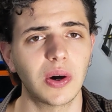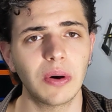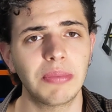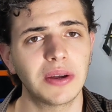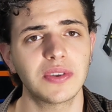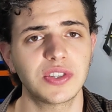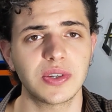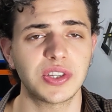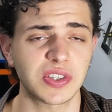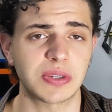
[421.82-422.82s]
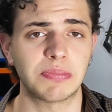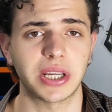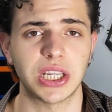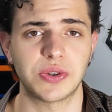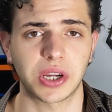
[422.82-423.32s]
go about this using some
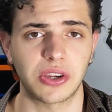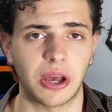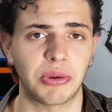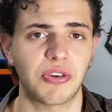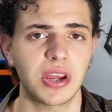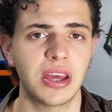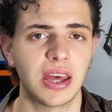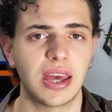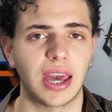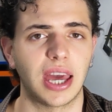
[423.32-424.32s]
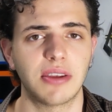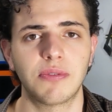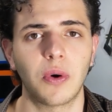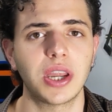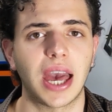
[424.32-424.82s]
plane trigonometry and
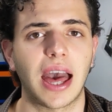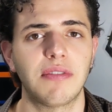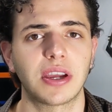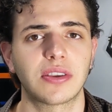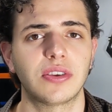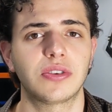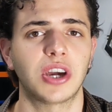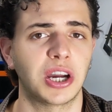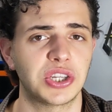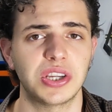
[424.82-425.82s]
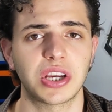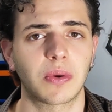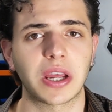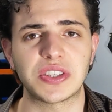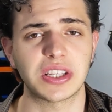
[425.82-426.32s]
avoid having to touch any
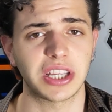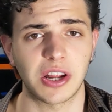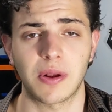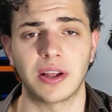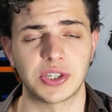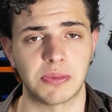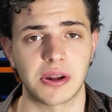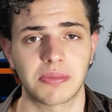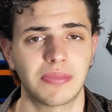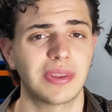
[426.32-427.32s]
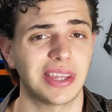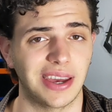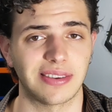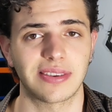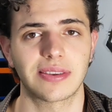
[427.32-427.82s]
crazy linear algebra.
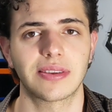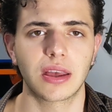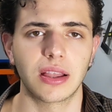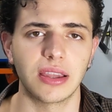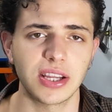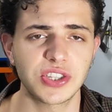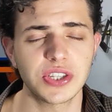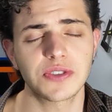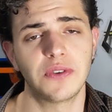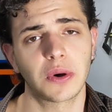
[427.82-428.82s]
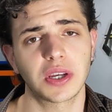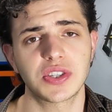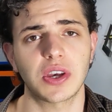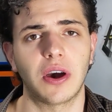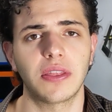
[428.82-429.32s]
Yes. Let's just
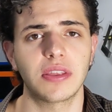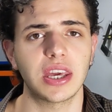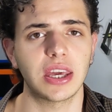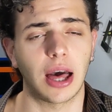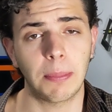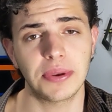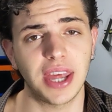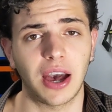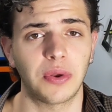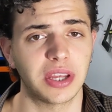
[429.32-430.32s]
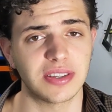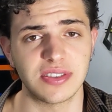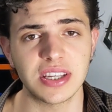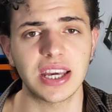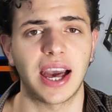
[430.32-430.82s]
focus on the up-down
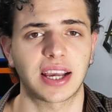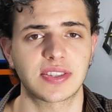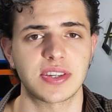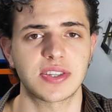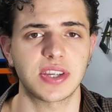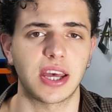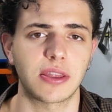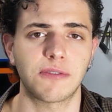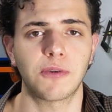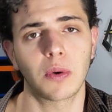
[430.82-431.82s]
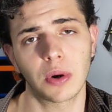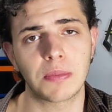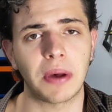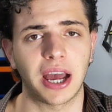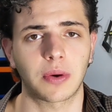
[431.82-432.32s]
z-axis and the
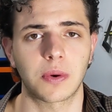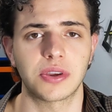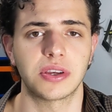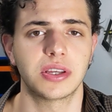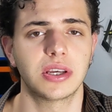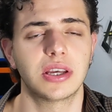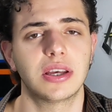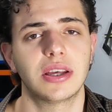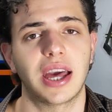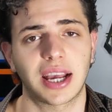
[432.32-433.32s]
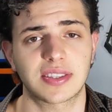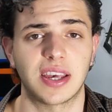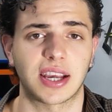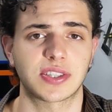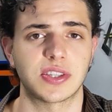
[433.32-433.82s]
forward-backward
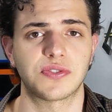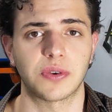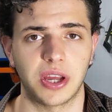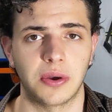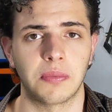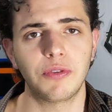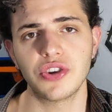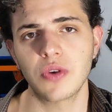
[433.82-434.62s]
x-axis for now. If we